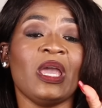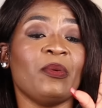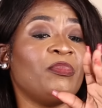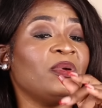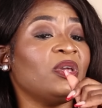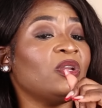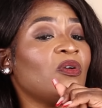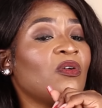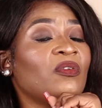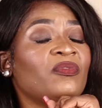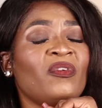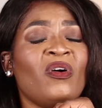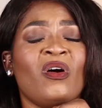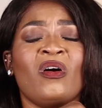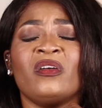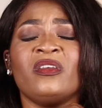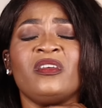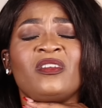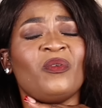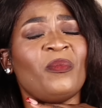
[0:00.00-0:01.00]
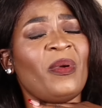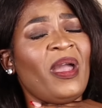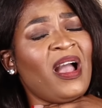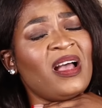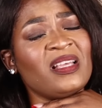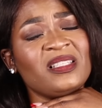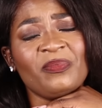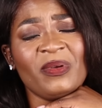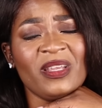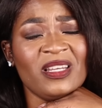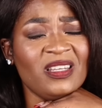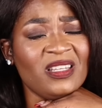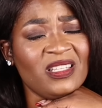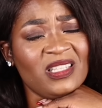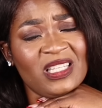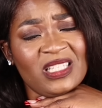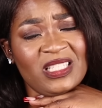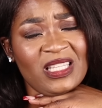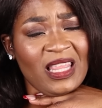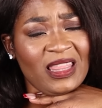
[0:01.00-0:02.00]
a bit of oh you know my husband
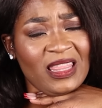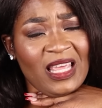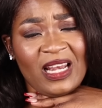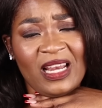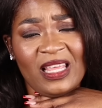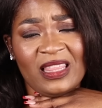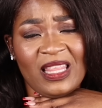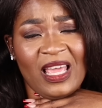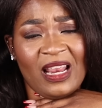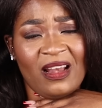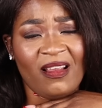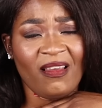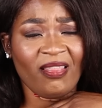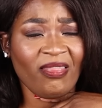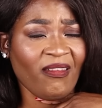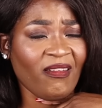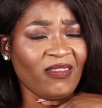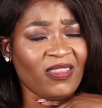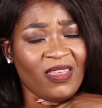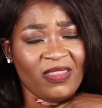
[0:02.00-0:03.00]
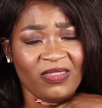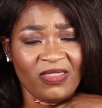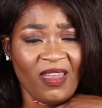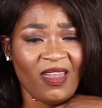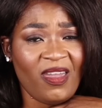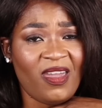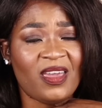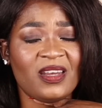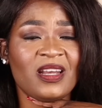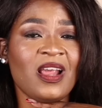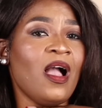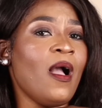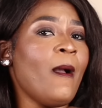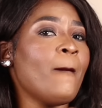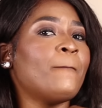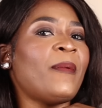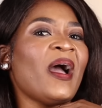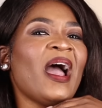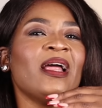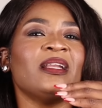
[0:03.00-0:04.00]
did this and that and that and that and that
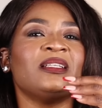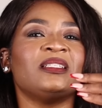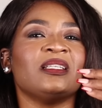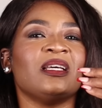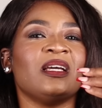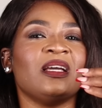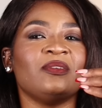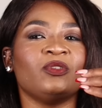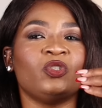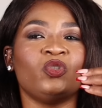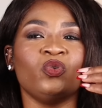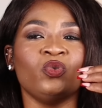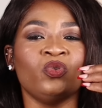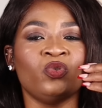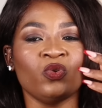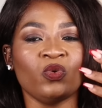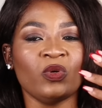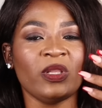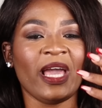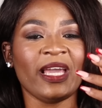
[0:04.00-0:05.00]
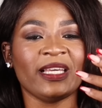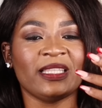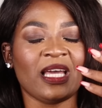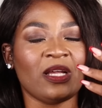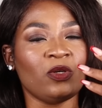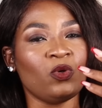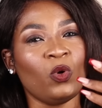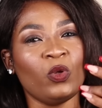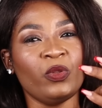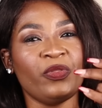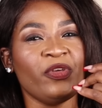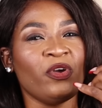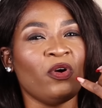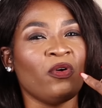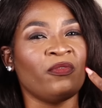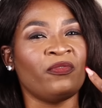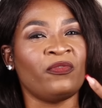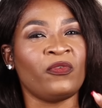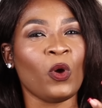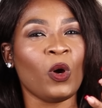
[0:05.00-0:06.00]
but to do like that whole thing
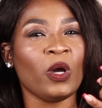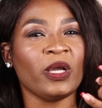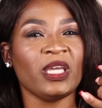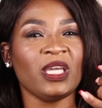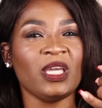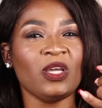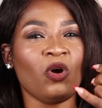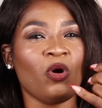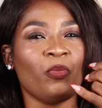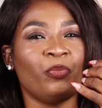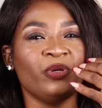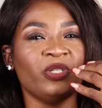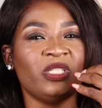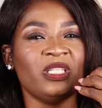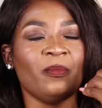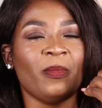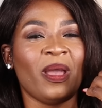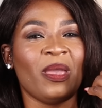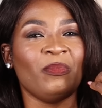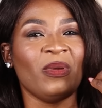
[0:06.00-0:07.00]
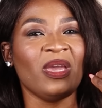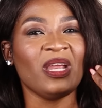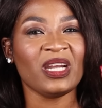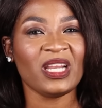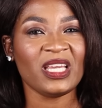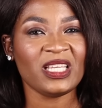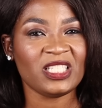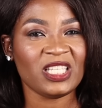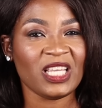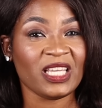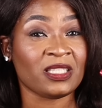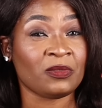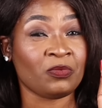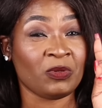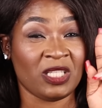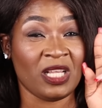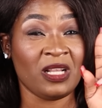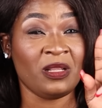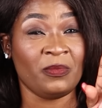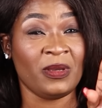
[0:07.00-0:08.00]
of vlogging or putting my marriage
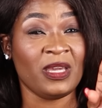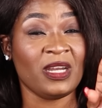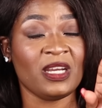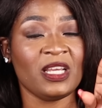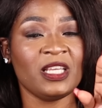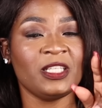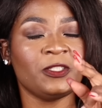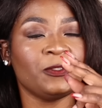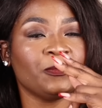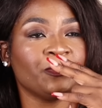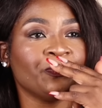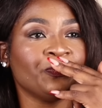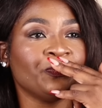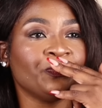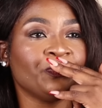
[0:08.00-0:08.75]
especially marriage